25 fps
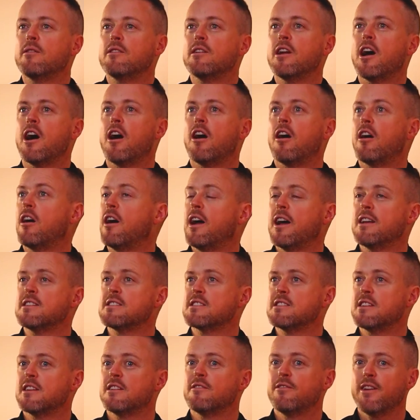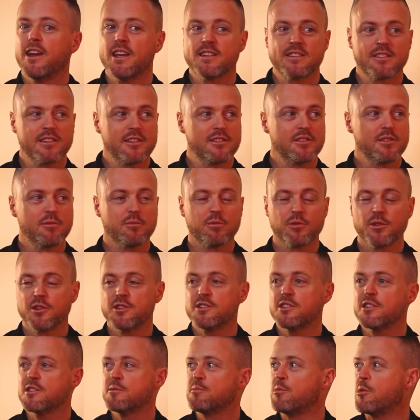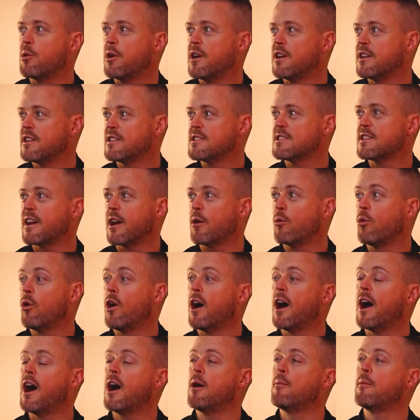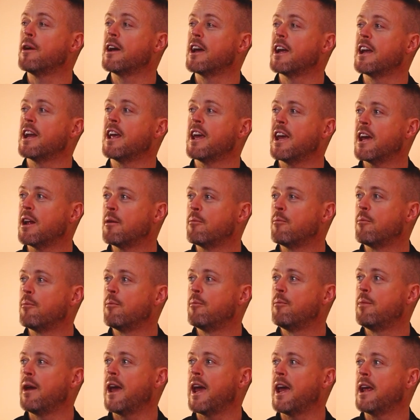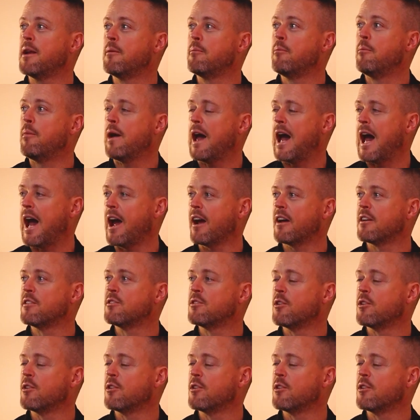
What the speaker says: Now, as an investor, to Bruce's point, it's like, well, how am I going to get paid back?